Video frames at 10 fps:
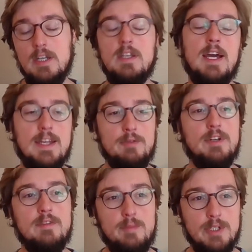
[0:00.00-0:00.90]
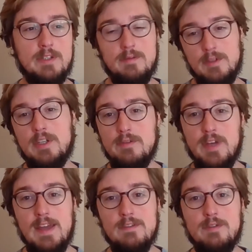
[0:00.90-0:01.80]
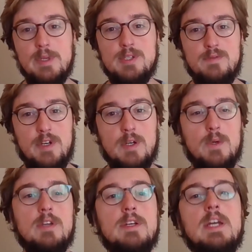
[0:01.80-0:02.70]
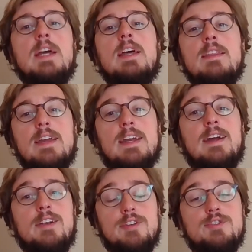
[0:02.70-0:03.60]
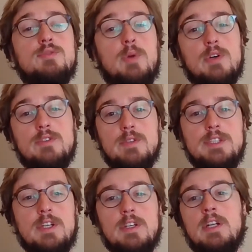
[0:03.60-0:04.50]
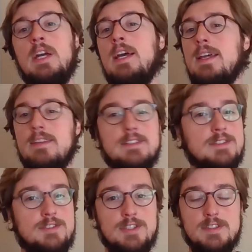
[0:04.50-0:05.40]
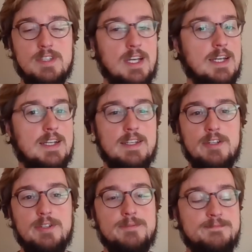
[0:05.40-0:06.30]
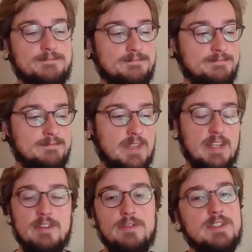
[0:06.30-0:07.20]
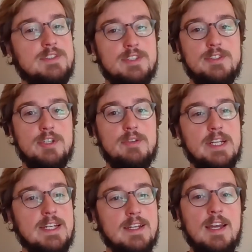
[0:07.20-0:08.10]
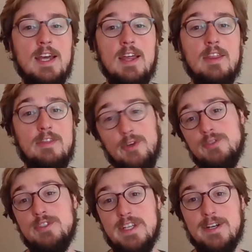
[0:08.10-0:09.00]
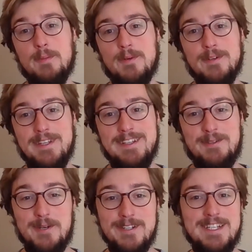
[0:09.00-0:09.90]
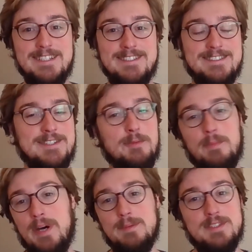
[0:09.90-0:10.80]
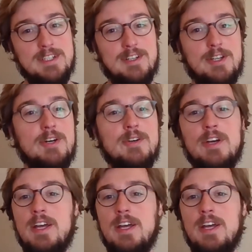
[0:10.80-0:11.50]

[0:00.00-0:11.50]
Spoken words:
Not get rid of, but convey information very quickly that characters spoke to each other. This is just like, even if it's just a greeting, those are terrible in quotations. Bob said hello.